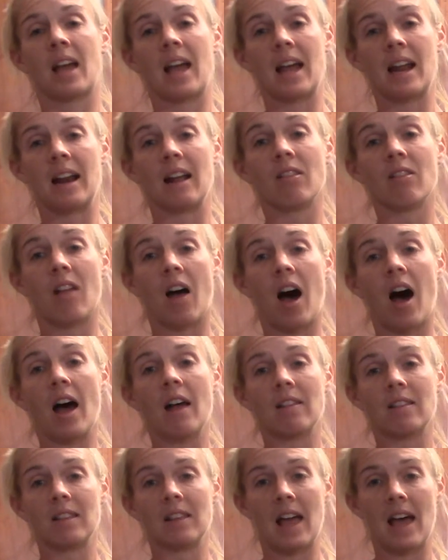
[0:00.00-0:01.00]
and a
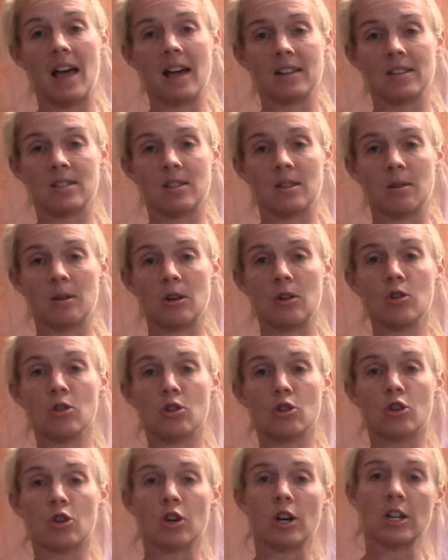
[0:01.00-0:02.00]
lot less
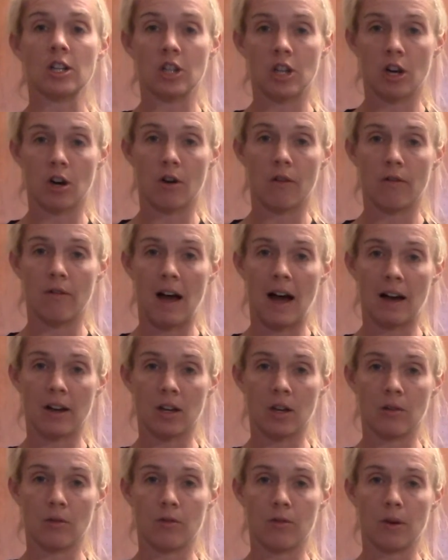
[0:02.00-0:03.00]
nutritional
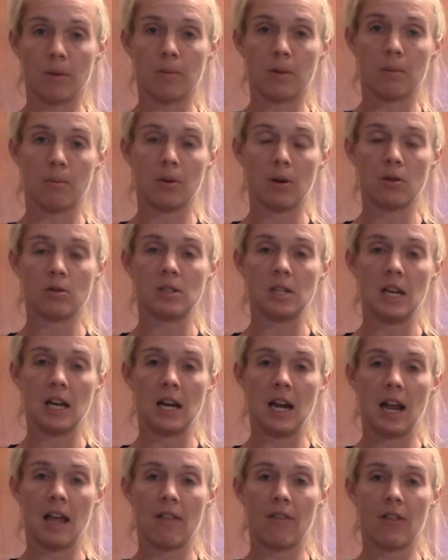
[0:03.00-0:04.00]
value from the
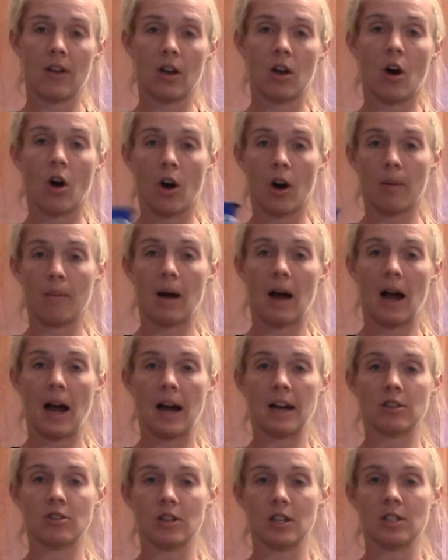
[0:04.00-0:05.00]
protein and the
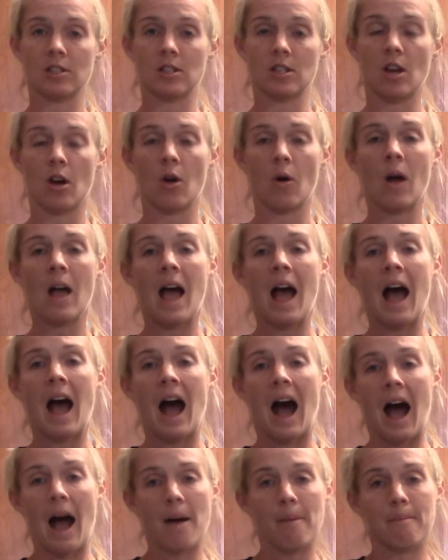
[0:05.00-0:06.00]
carbohydrates. So
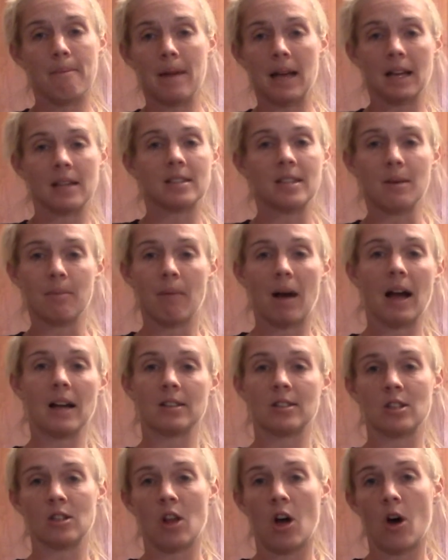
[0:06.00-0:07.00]
I'm mixing my
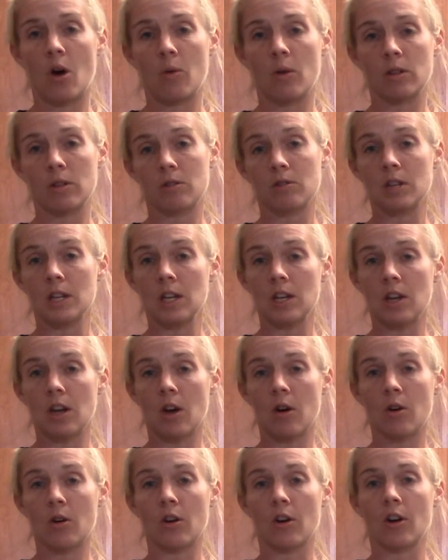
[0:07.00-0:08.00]
slaw with Greek
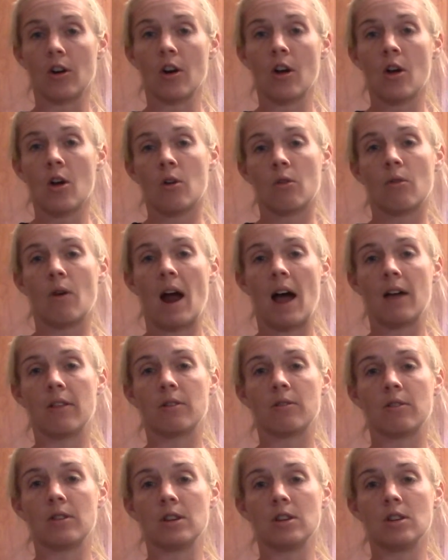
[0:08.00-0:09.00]
yogurt
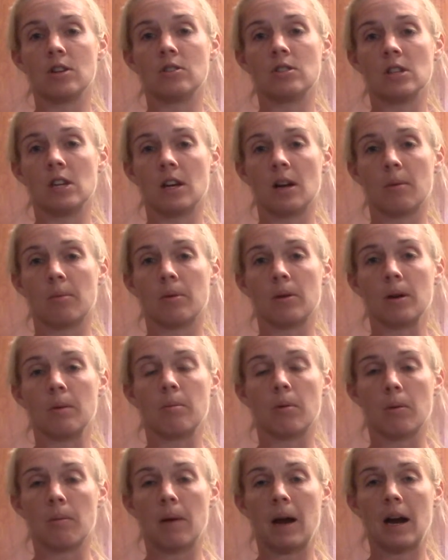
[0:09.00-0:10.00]
rather than using a
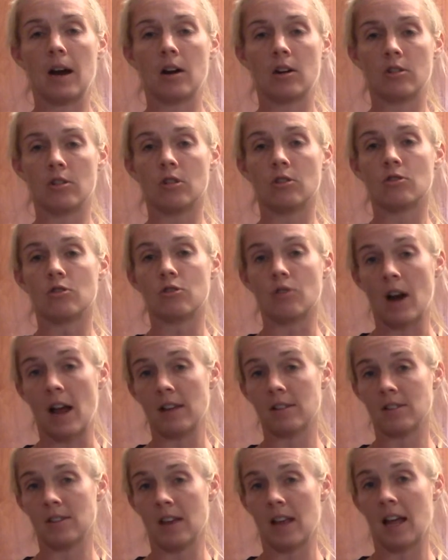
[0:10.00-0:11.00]
pre-prepared
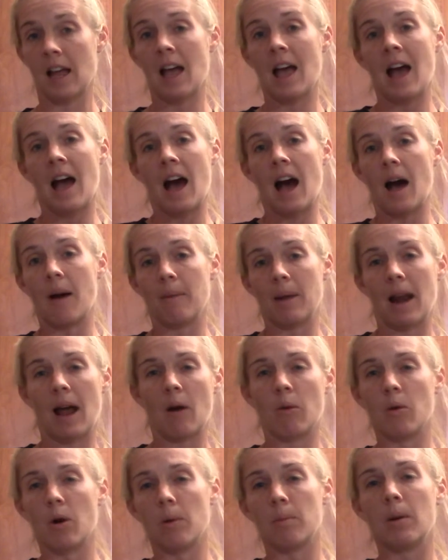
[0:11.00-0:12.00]
dressing. And
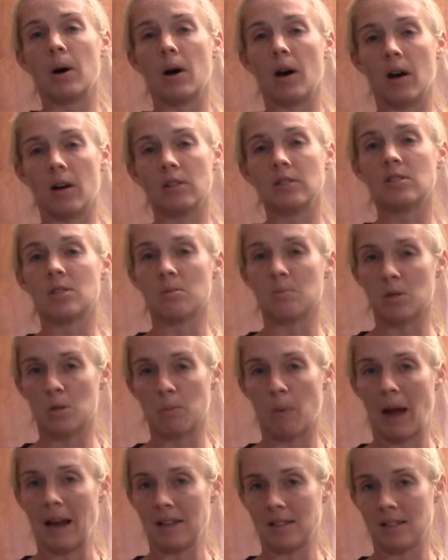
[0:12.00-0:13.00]
I will put some
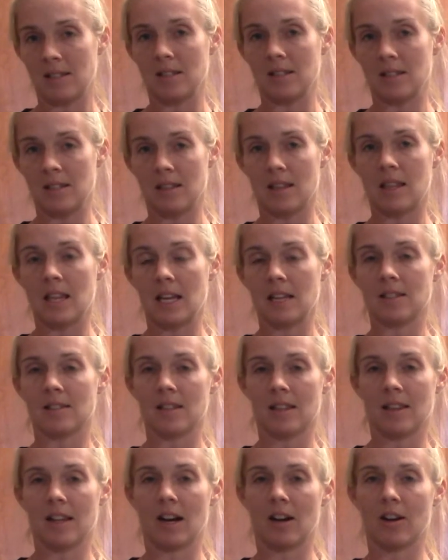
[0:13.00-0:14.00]
spices and
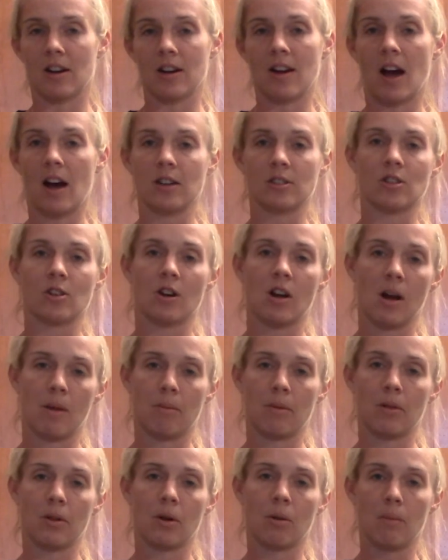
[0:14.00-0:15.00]
things in there to doctor it
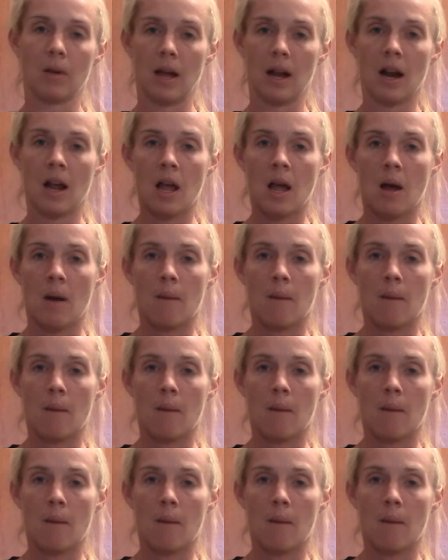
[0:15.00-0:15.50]
up a little bit.